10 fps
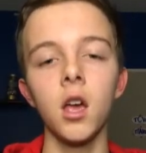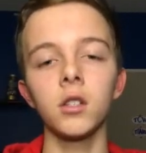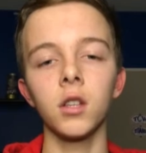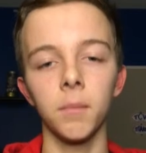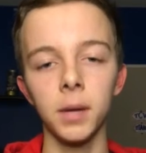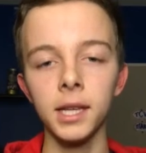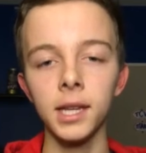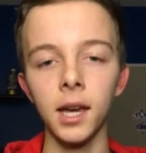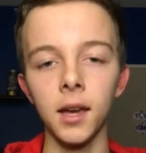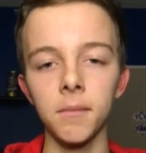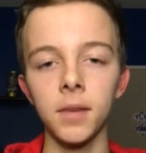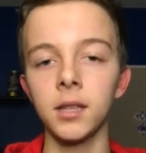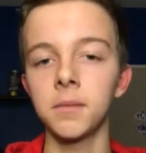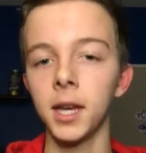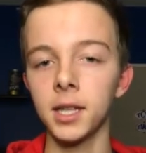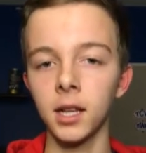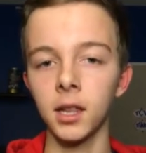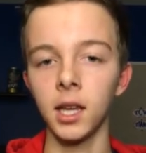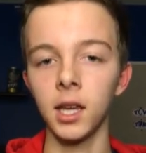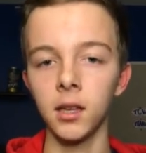So the PCM is
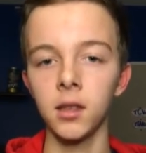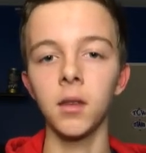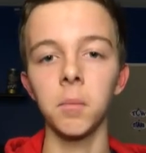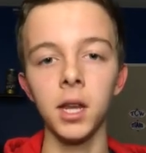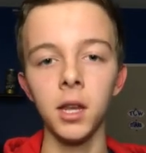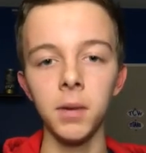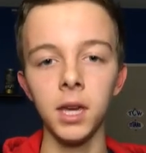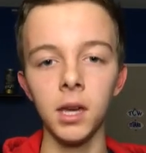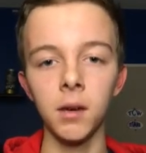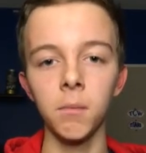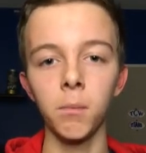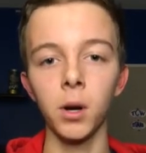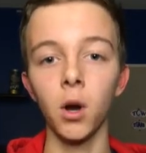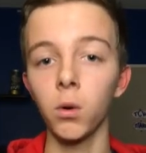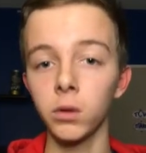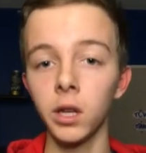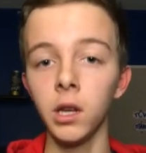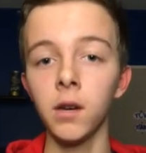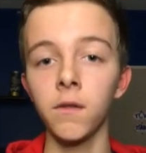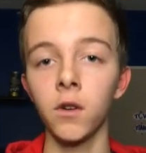basically the PDP, but
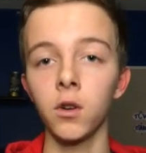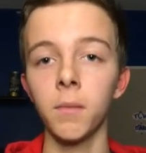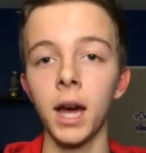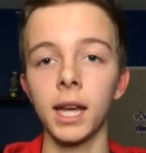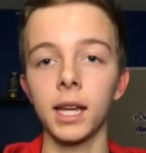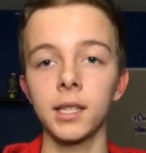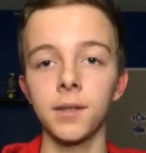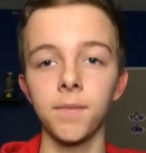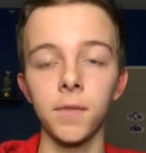only for pneumatics.